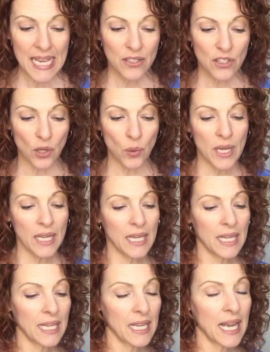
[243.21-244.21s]
So
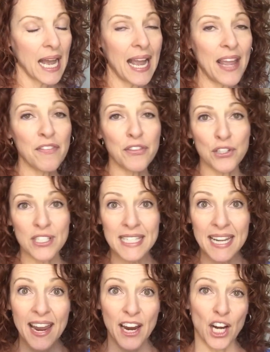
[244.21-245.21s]
I have
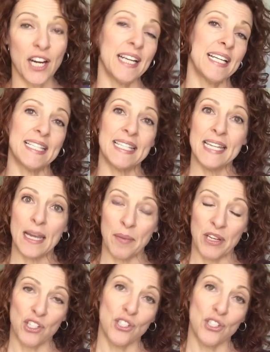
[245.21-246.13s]
thirsty hair and it's damaged.